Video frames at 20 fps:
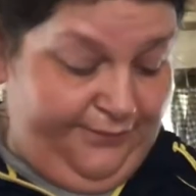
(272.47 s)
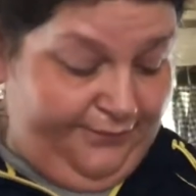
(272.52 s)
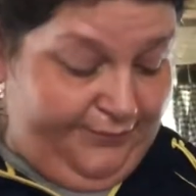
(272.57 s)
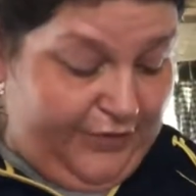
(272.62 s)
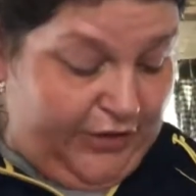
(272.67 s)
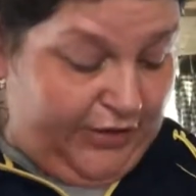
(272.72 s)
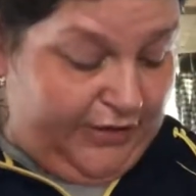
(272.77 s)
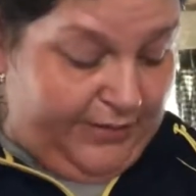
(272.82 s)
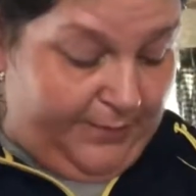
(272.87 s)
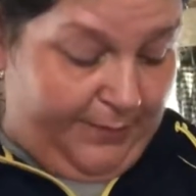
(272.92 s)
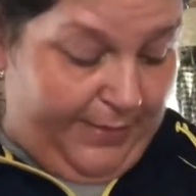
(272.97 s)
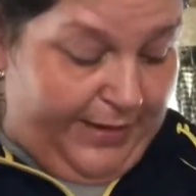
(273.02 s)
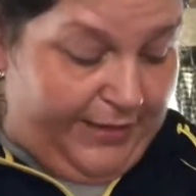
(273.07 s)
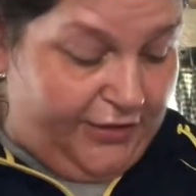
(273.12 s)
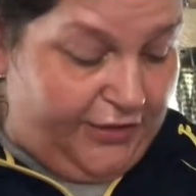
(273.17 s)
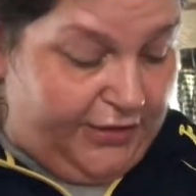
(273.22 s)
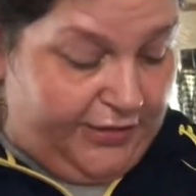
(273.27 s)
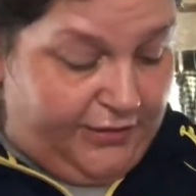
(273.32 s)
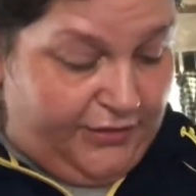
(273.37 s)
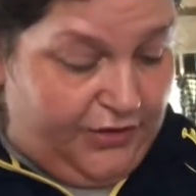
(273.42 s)
She's
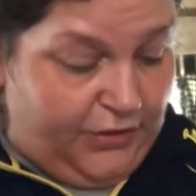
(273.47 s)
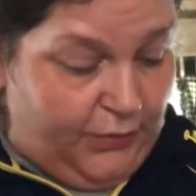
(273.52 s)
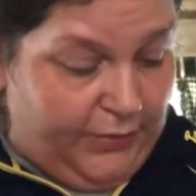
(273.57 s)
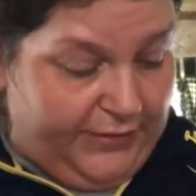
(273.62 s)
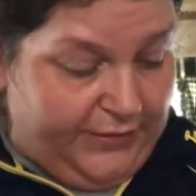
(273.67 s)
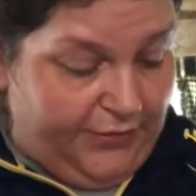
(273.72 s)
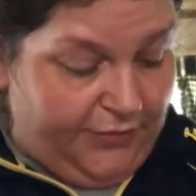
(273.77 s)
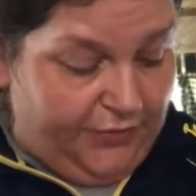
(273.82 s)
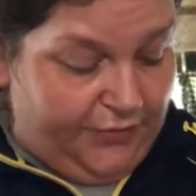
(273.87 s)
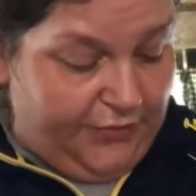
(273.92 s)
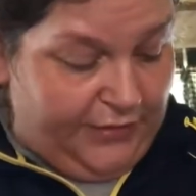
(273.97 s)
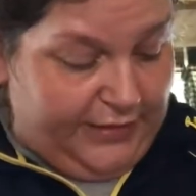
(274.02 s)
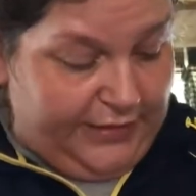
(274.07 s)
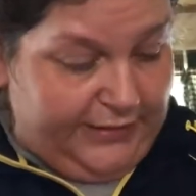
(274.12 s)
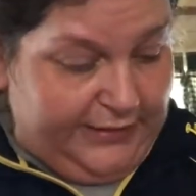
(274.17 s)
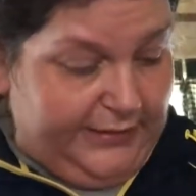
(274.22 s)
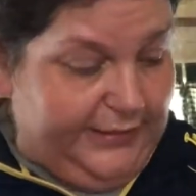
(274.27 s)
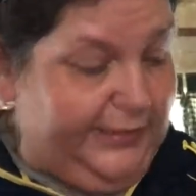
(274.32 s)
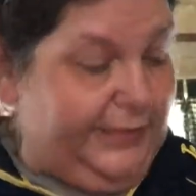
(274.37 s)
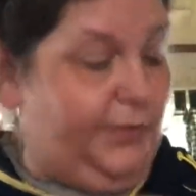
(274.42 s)
impatient. She wants her
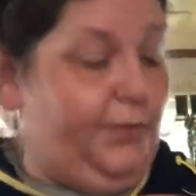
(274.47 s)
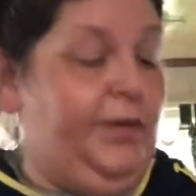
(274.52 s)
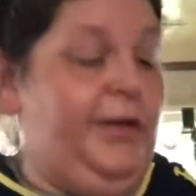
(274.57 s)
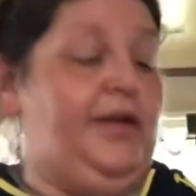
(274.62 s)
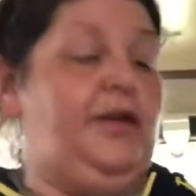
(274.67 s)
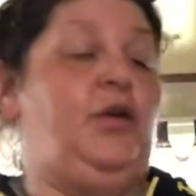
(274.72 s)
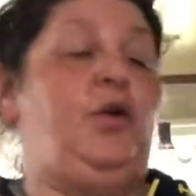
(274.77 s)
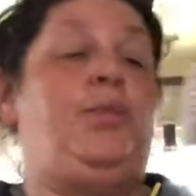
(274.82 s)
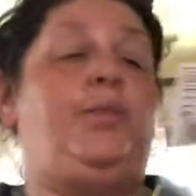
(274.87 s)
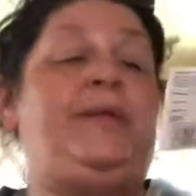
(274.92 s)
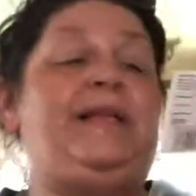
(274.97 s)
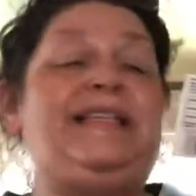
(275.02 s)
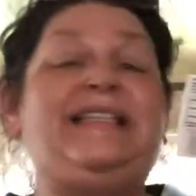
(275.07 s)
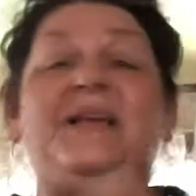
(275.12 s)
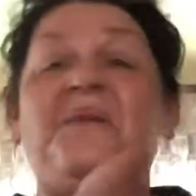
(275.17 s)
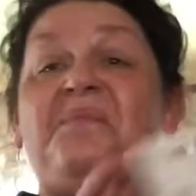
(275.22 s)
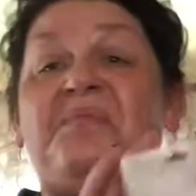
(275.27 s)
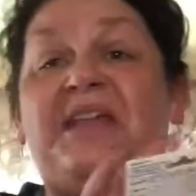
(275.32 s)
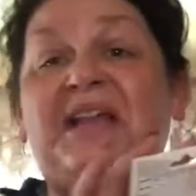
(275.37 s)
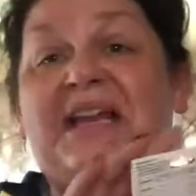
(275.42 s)
treats, so we're gonna open
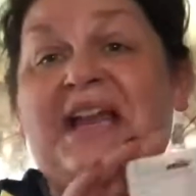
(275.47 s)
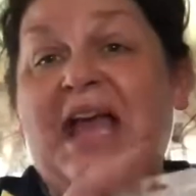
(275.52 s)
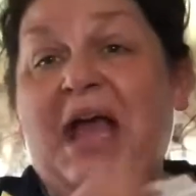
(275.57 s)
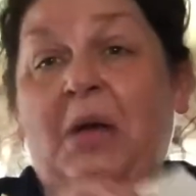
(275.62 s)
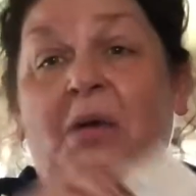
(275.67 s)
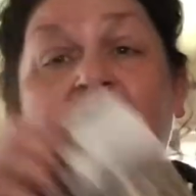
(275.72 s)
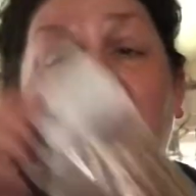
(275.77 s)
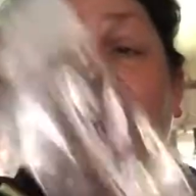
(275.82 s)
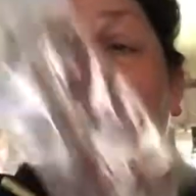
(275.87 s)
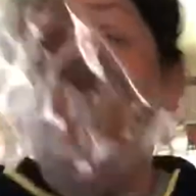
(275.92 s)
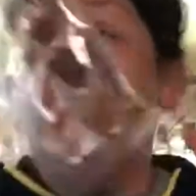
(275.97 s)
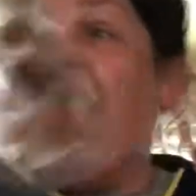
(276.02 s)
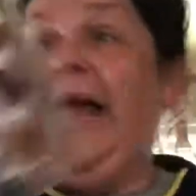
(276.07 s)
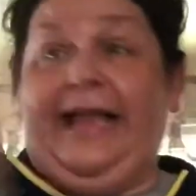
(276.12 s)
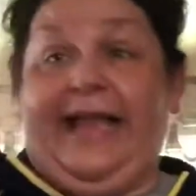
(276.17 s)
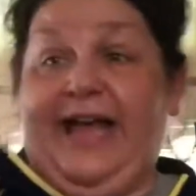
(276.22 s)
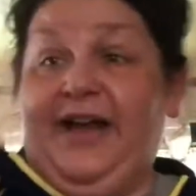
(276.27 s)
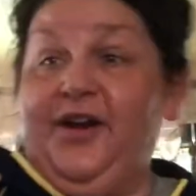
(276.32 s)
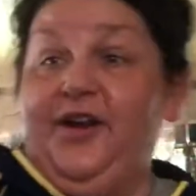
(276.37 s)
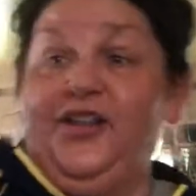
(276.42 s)
something now. I
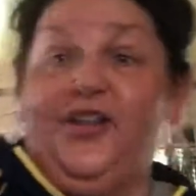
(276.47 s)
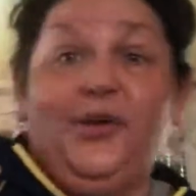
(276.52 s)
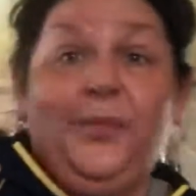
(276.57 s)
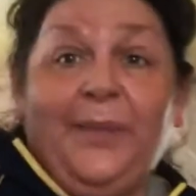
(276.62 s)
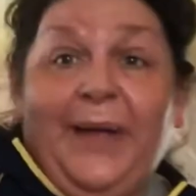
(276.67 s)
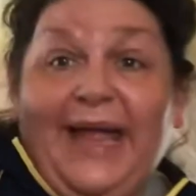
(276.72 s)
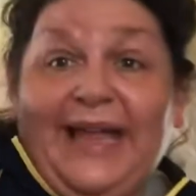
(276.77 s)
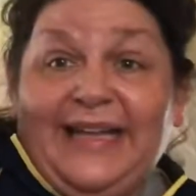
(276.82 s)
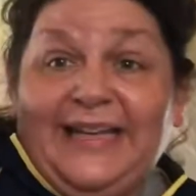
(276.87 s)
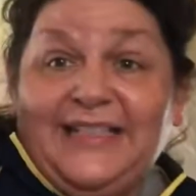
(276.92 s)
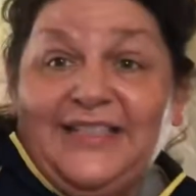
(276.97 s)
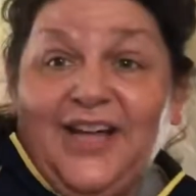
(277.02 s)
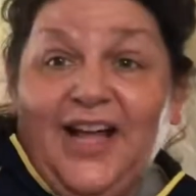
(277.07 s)
got her a little packet of